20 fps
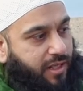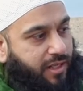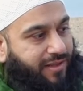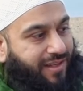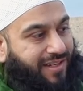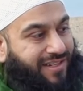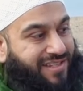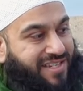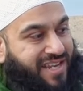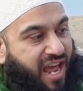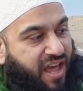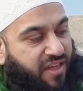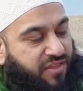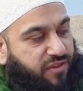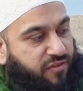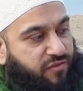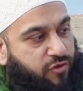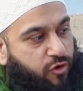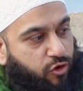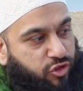The
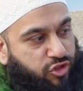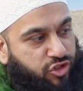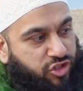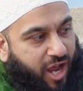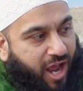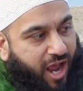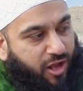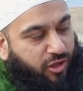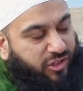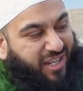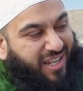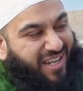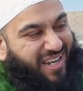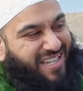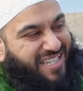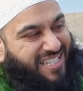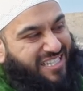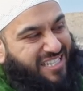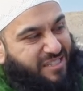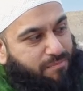death of your child could
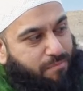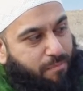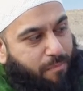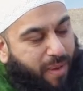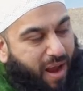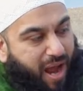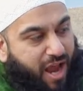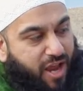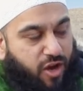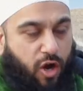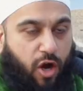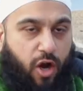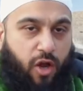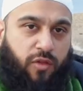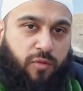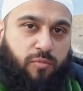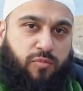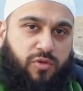inspire other